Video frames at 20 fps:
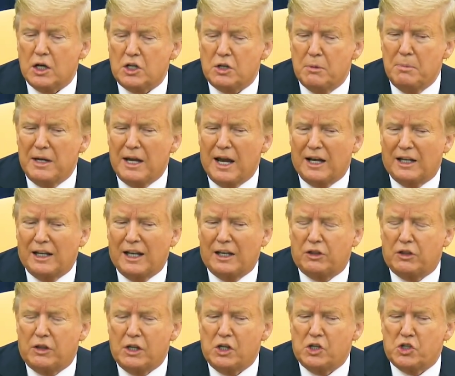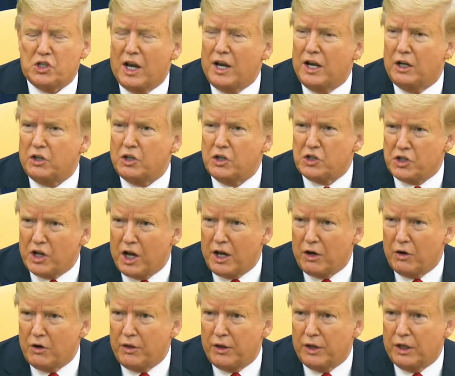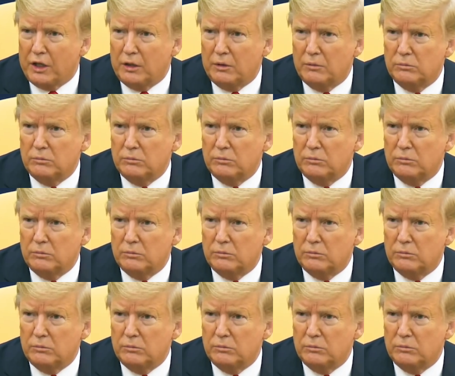To me, I'd let the Senate decide on that.